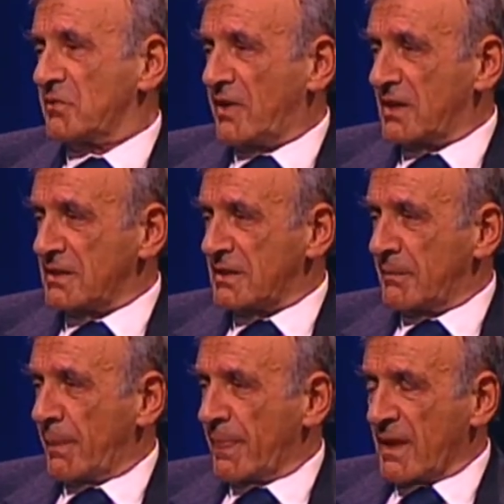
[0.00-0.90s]
father.
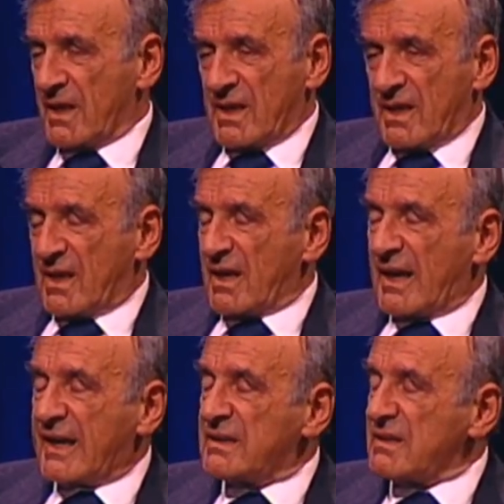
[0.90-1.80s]

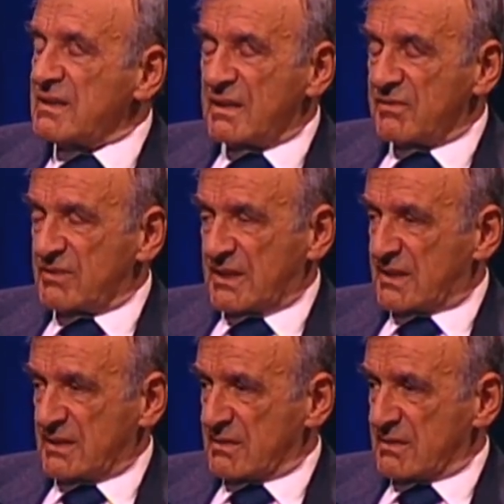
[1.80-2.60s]
I didn't have that